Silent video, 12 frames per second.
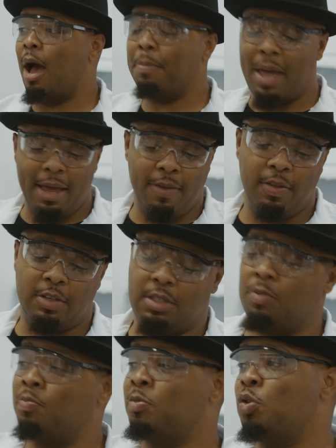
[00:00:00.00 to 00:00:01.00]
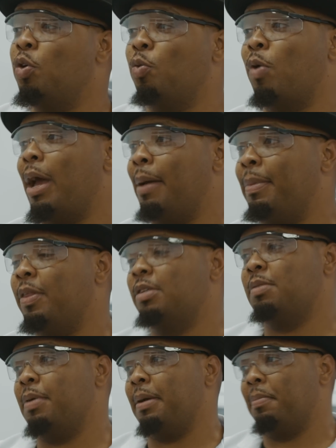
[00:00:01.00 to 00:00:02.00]
I'm not in this to do it right. I'm in
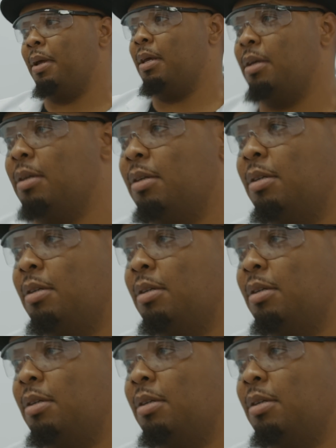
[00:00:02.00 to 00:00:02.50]
this to make money.